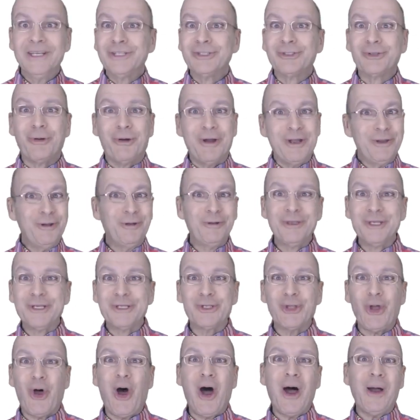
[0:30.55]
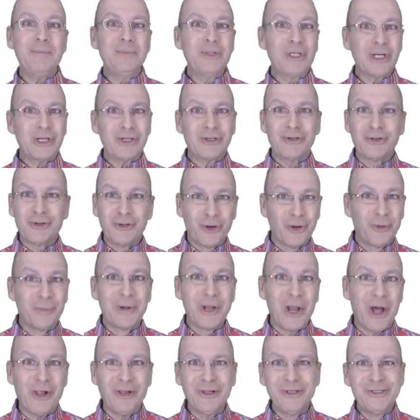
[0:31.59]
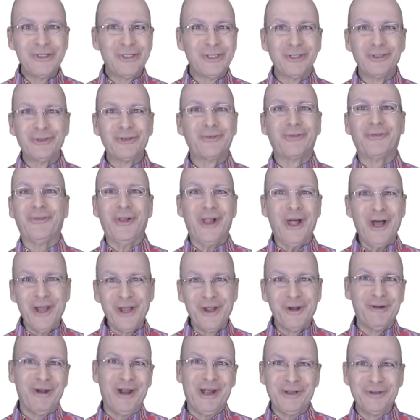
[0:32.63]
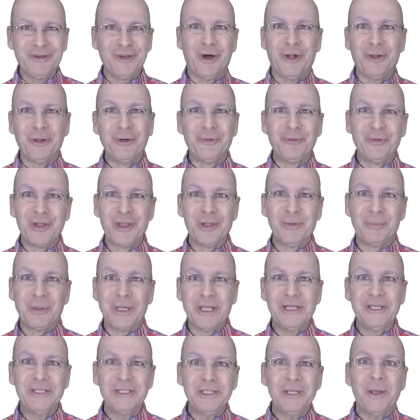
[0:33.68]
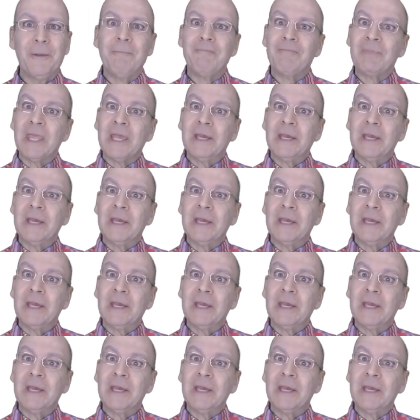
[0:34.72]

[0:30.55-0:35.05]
So I know this object terminology is flying around all over the place.